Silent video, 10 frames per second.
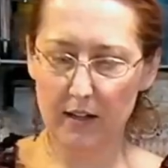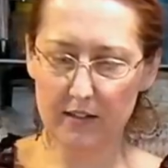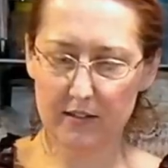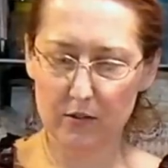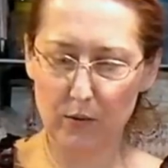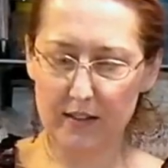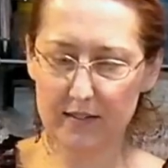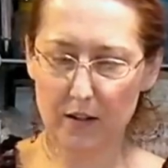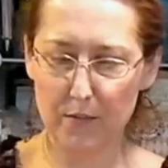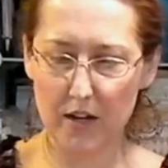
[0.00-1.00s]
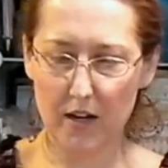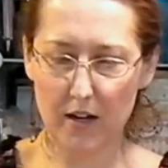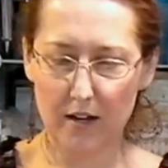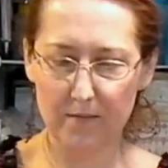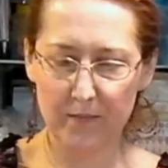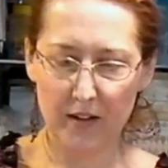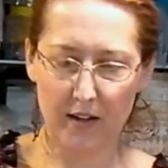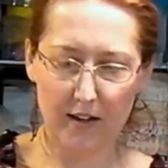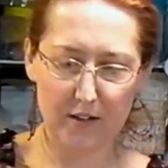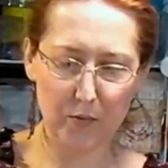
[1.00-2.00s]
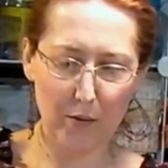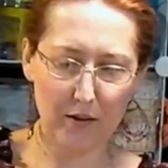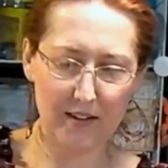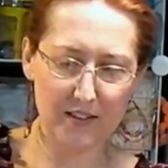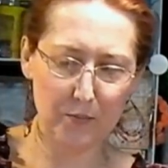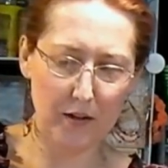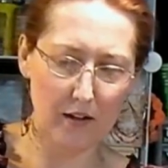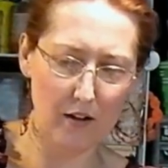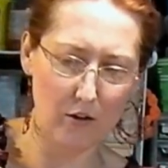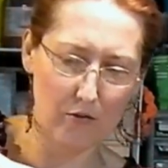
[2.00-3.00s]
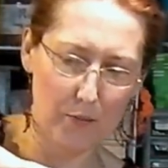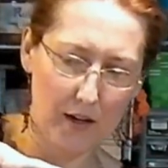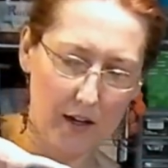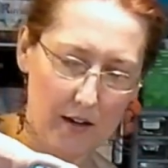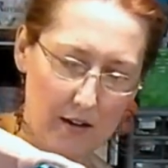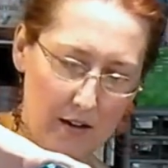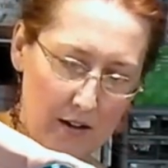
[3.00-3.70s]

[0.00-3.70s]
and just squeeze some in and it's probably going to spill over me.